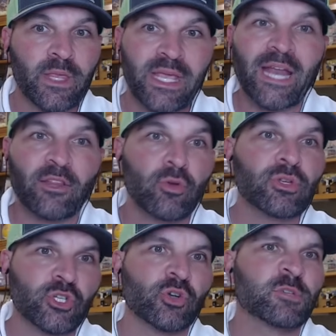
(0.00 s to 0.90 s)
You had
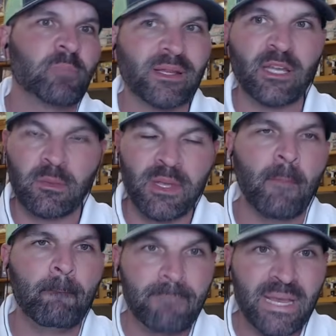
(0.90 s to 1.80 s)
dudes that you're expecting to be
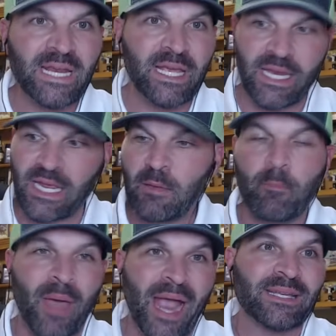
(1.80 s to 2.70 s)
immediate
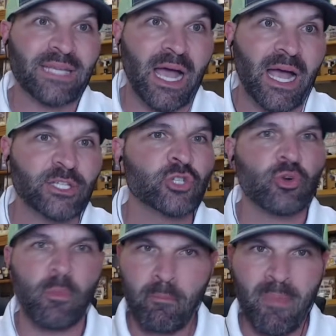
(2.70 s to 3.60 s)
impact guys. A
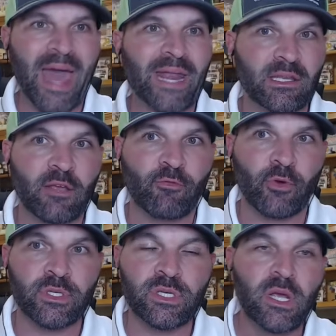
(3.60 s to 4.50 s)
dramatic
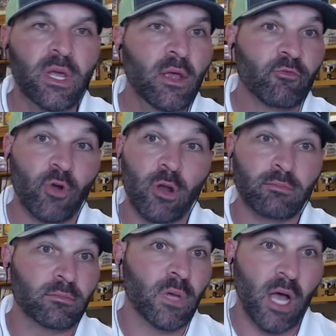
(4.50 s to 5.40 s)
difference
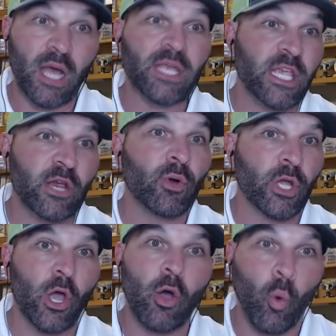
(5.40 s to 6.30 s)
from a year
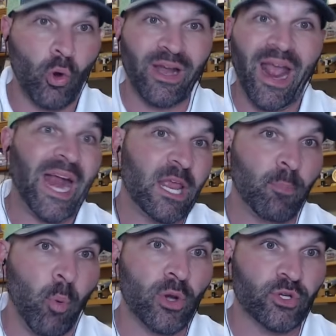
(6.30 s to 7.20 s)
ago or at any
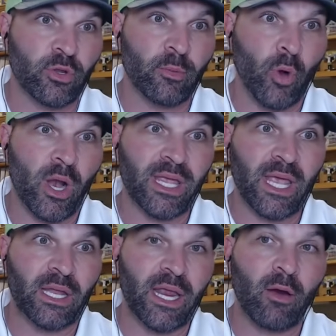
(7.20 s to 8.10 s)
point during the Brian
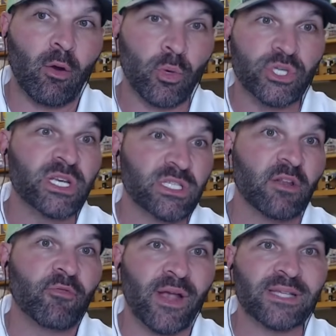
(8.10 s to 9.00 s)
Kelly era, which he is
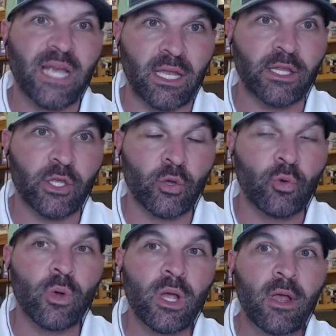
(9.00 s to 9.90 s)
in effect telling
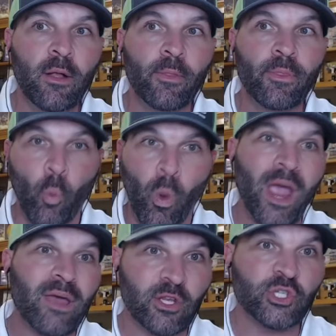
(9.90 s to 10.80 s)
you the
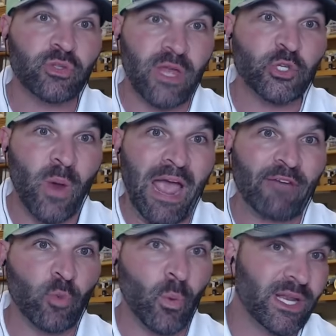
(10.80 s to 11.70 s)
way that you
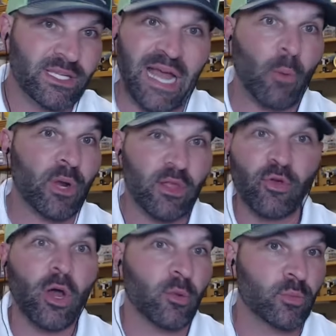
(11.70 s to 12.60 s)
have to win is not what he
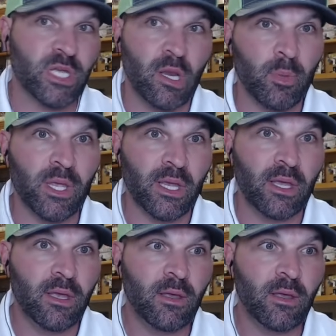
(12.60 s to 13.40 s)
thought it was going to be.